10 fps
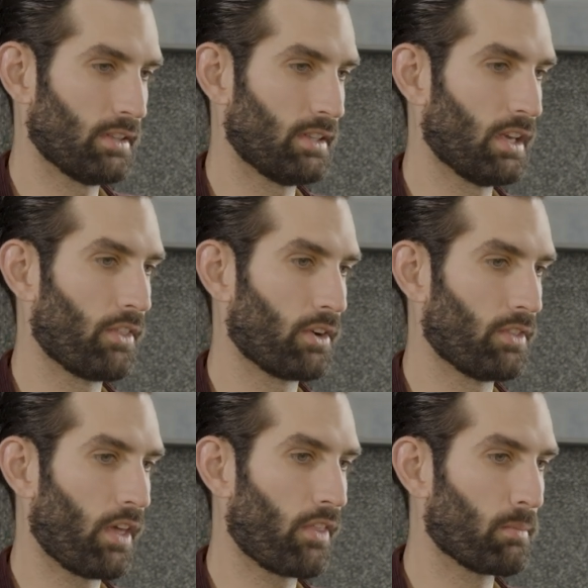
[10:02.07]
The
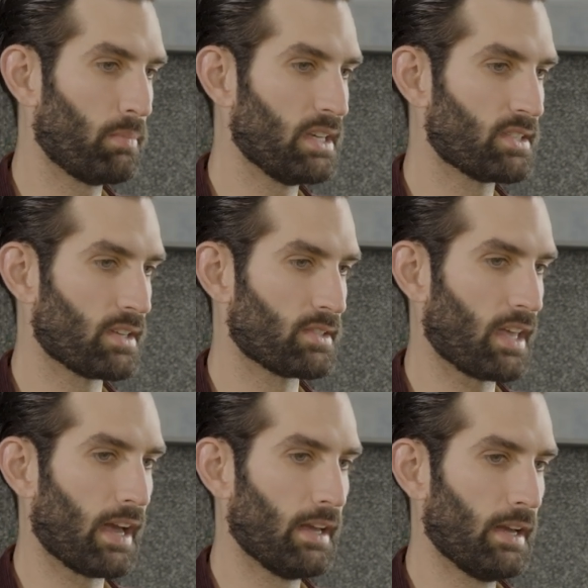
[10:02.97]
other piece is
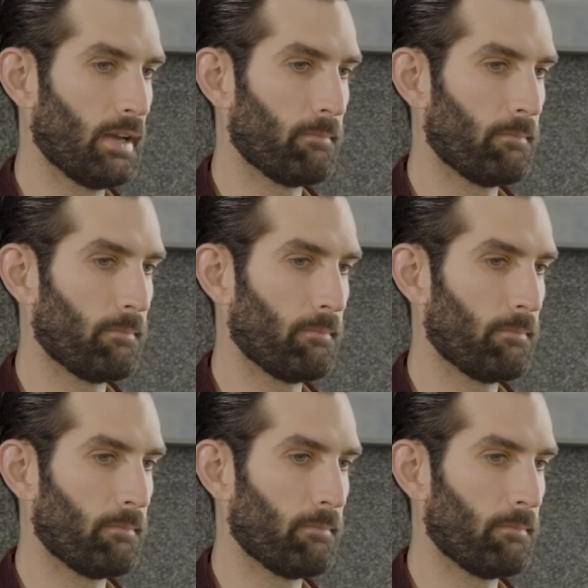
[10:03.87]
that